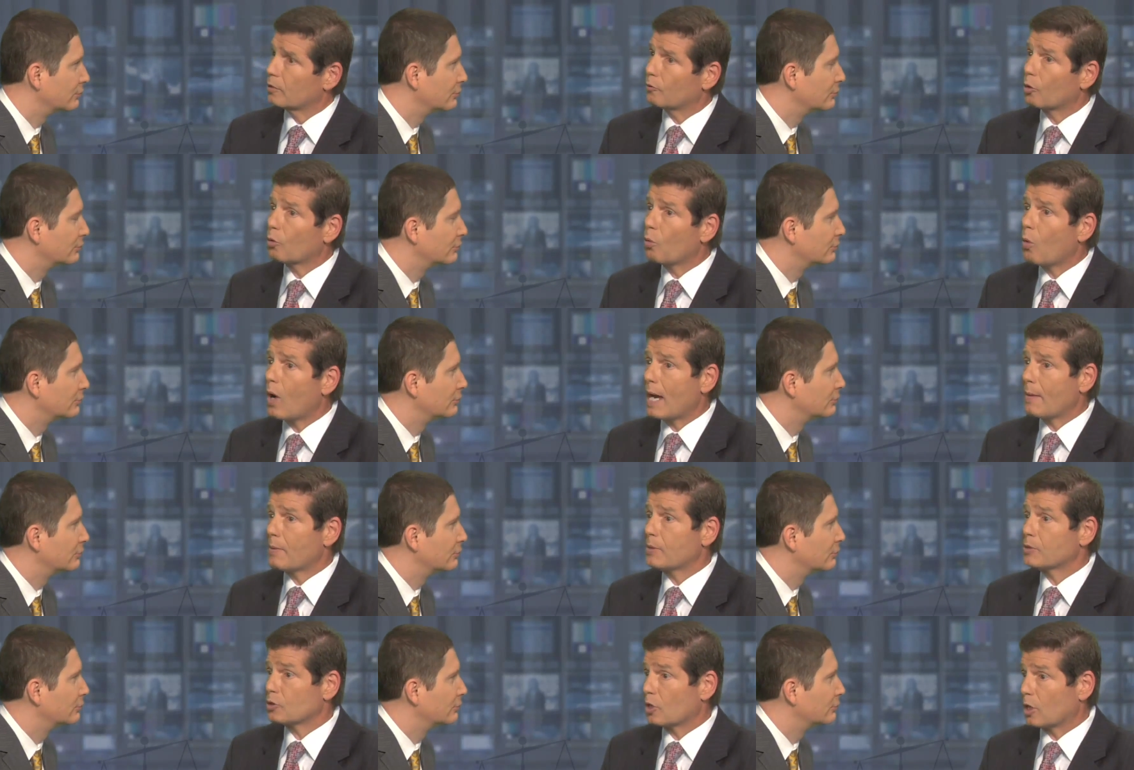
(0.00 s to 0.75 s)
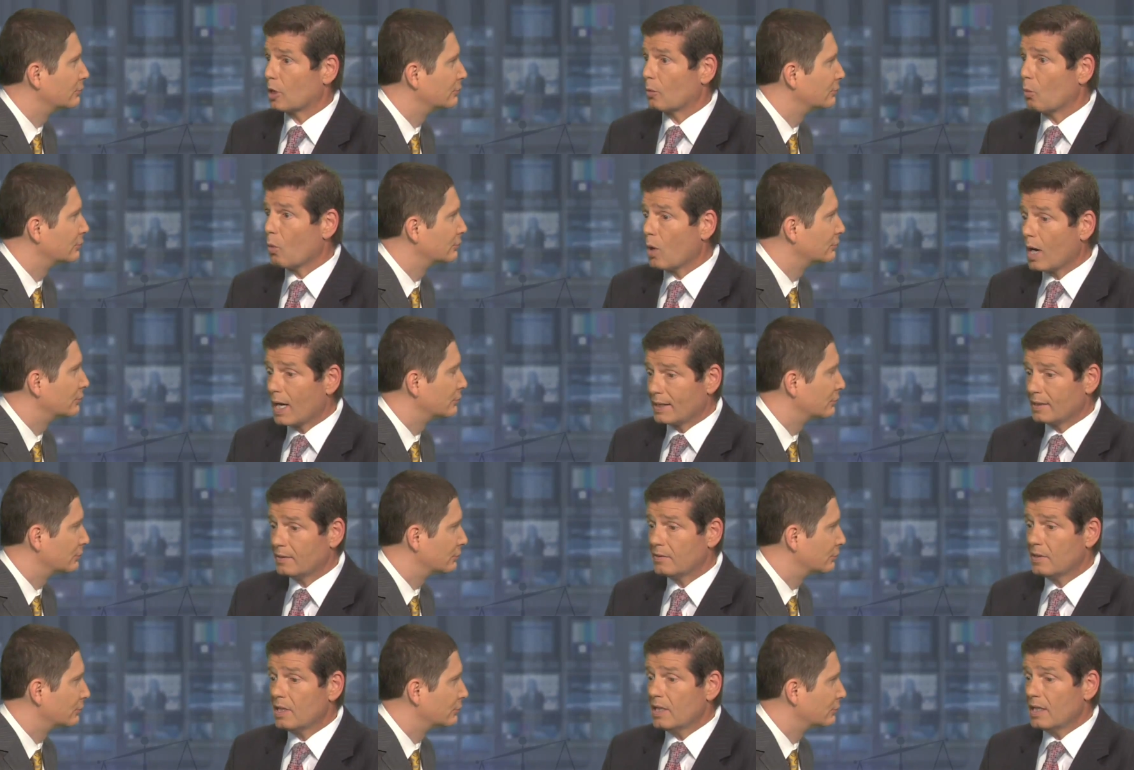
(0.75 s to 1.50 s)
Speaker 1: requirements are
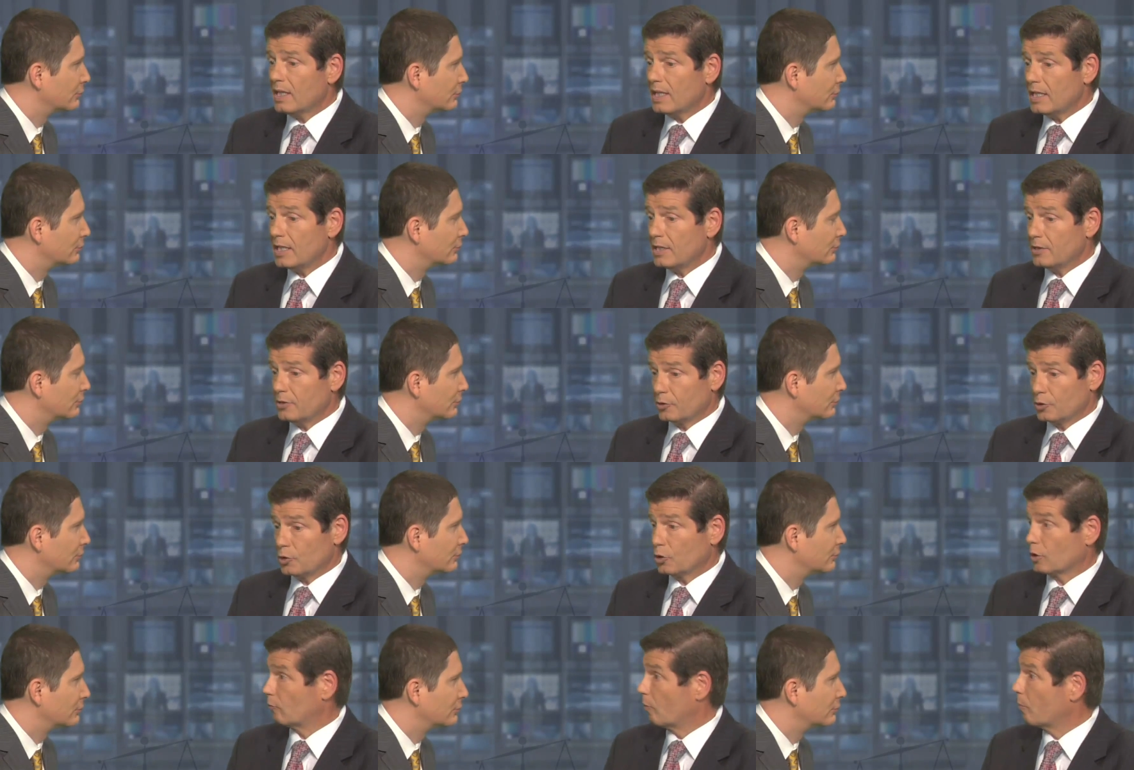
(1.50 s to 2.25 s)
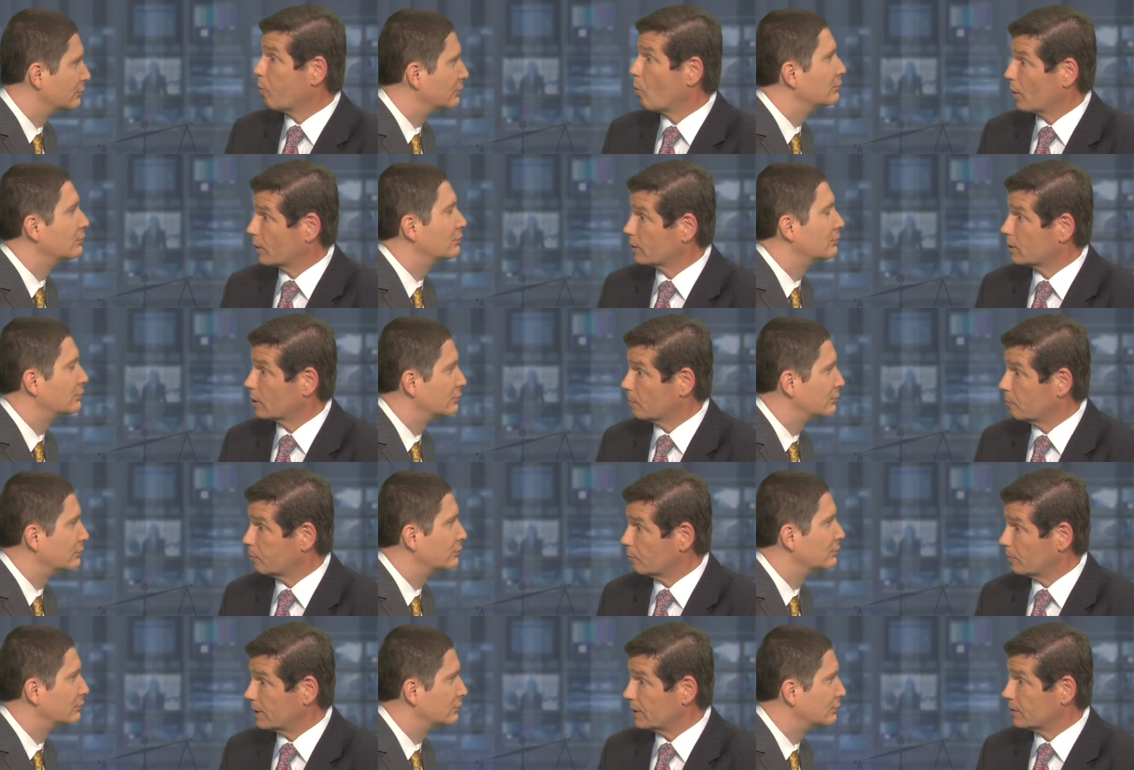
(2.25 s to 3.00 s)
one, either you can report it to the
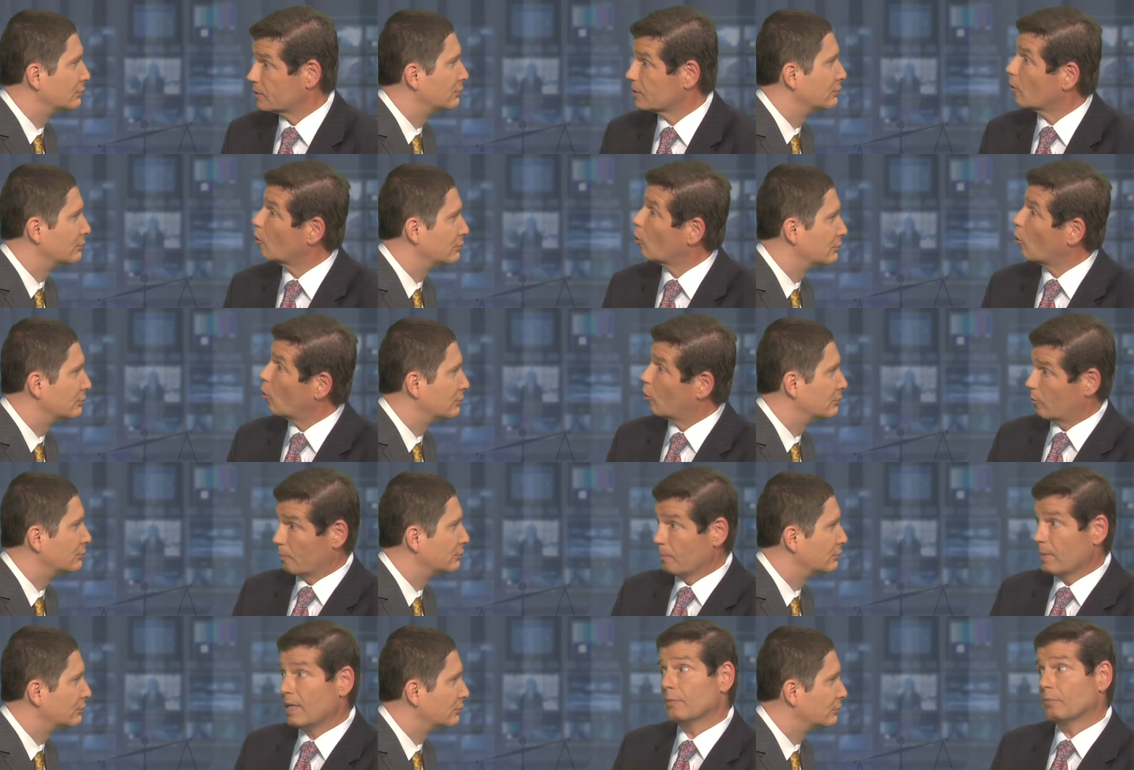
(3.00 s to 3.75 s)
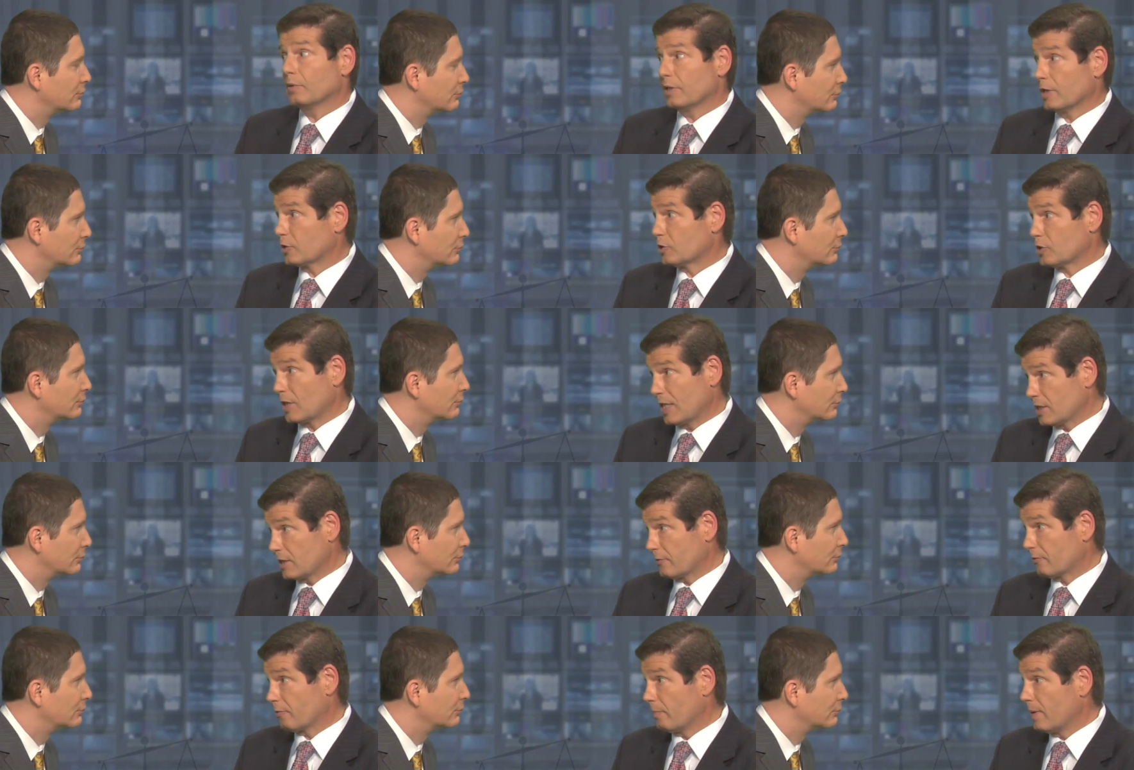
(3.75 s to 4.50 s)
police or minimally
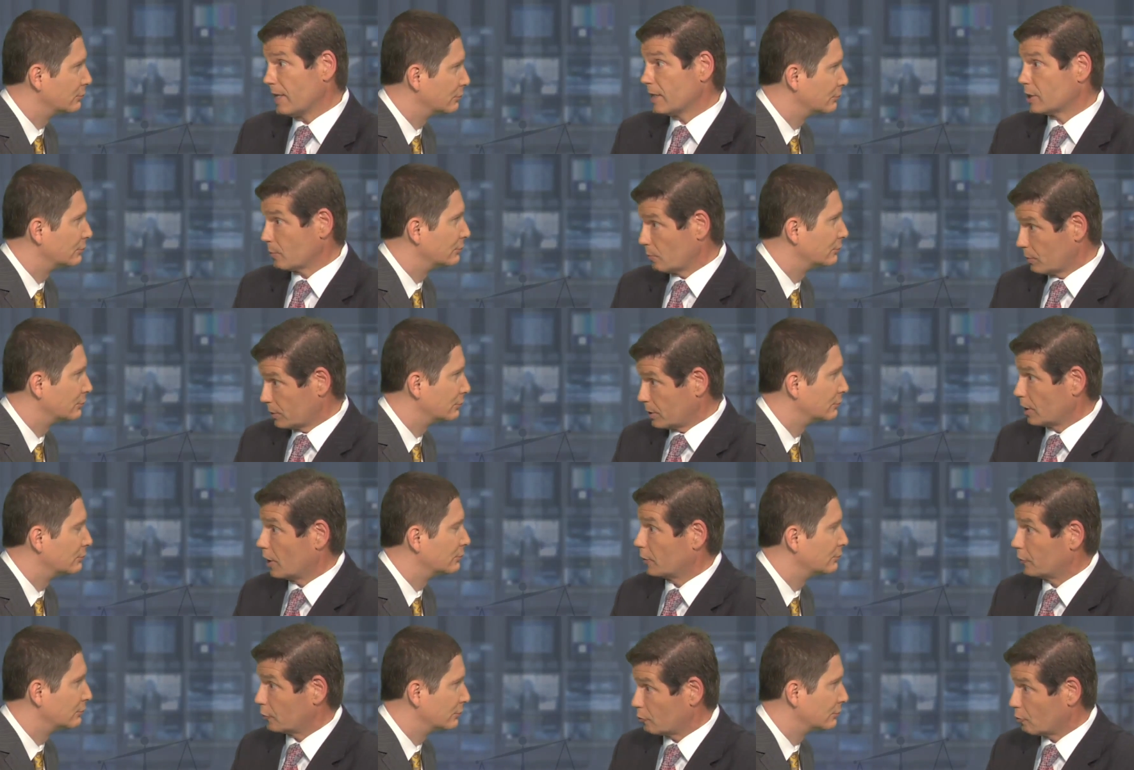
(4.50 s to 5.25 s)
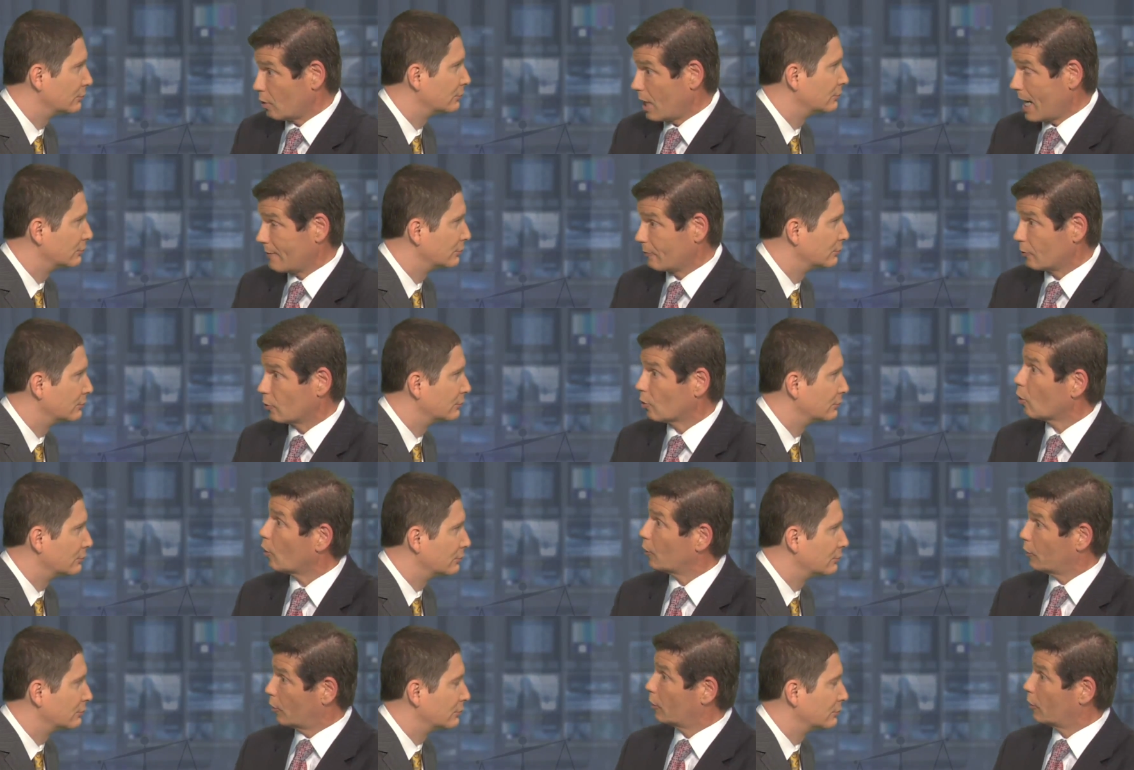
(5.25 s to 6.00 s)
exchange information with the other driver or the